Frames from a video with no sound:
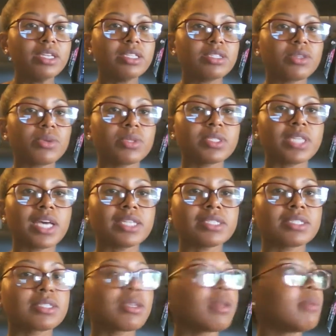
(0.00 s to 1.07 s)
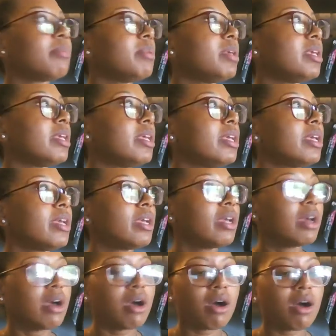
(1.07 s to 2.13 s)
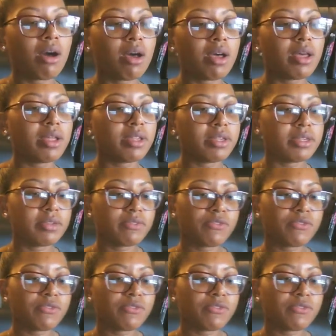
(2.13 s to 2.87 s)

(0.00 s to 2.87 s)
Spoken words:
So the test is gonna be on